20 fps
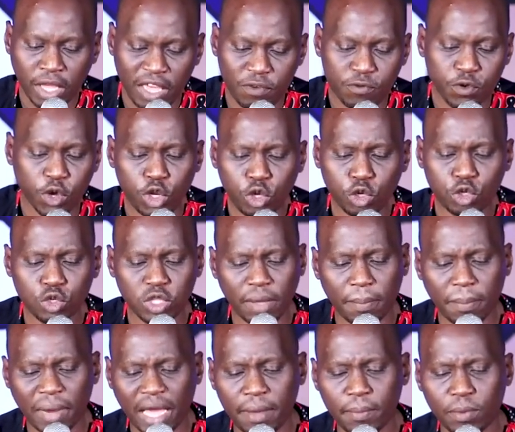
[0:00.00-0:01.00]
If you're new to
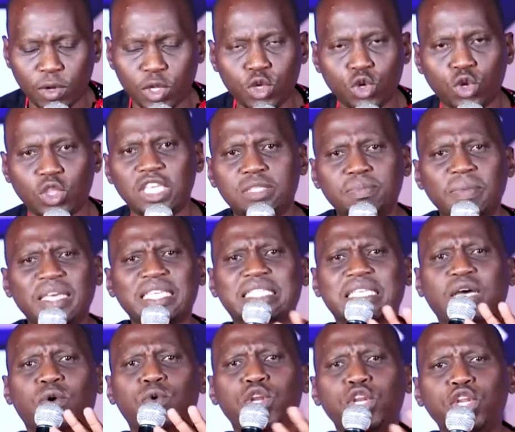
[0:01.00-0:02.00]
the Bible, you know, this may
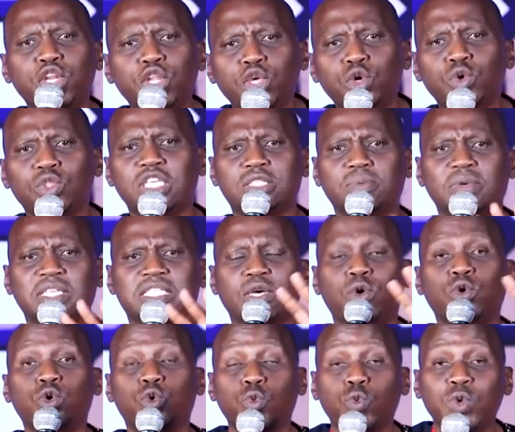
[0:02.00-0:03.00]
sound new, this may
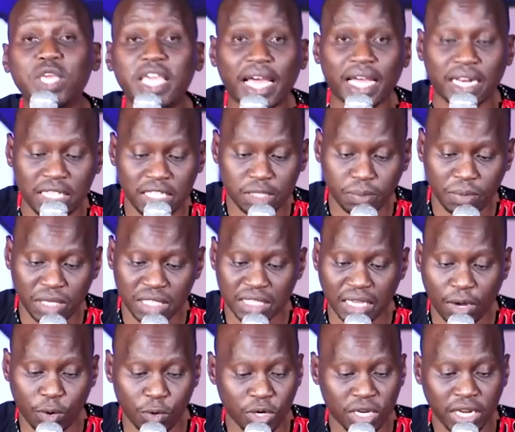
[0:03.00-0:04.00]
sound weird, this may
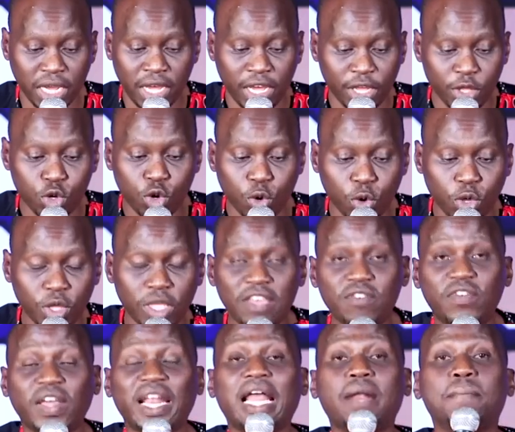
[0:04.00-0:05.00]
sound, you know,
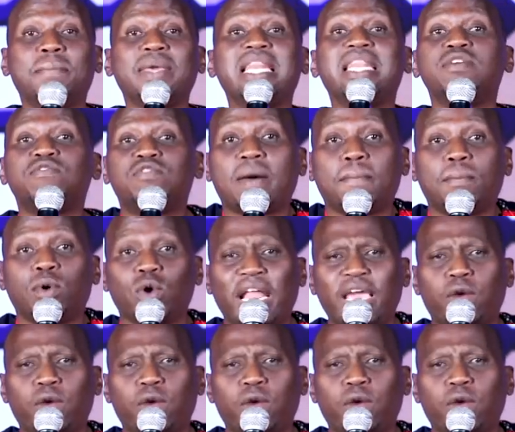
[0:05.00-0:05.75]
even unbelievable.